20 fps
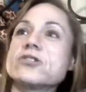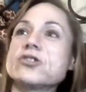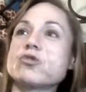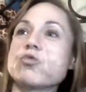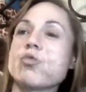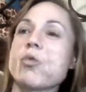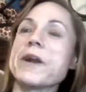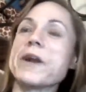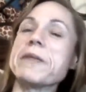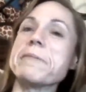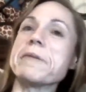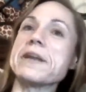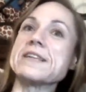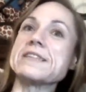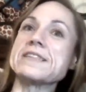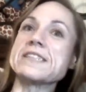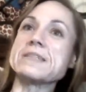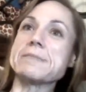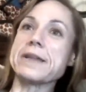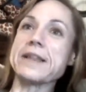20
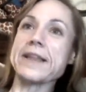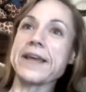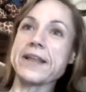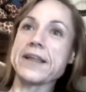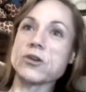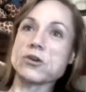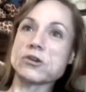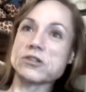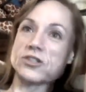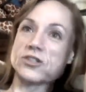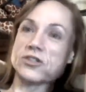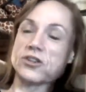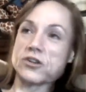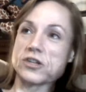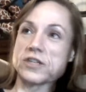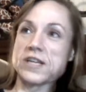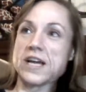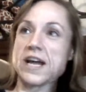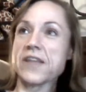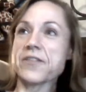minutes because my landlord
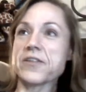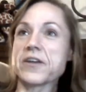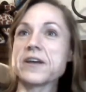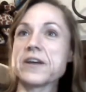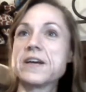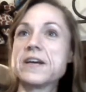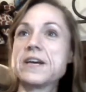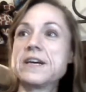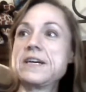turned on the